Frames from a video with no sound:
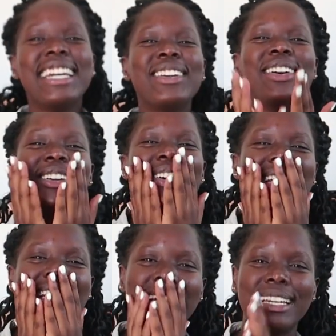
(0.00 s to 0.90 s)
don't know
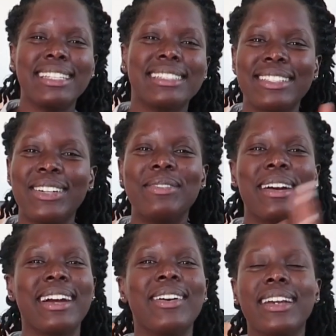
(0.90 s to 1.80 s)
English. Oh
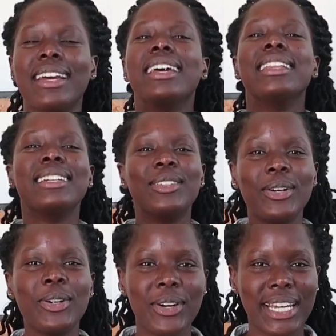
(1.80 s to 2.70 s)
my god, they
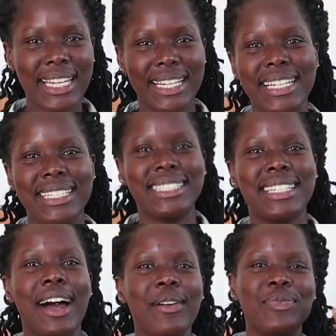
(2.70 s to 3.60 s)
don't know English.
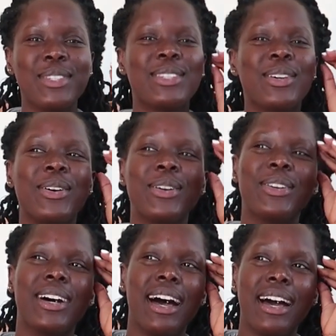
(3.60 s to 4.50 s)
Yeah,
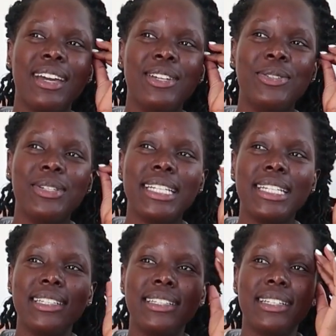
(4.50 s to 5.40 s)
so you
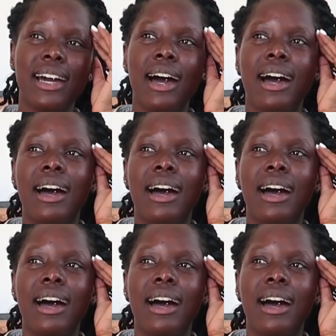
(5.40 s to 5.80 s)
need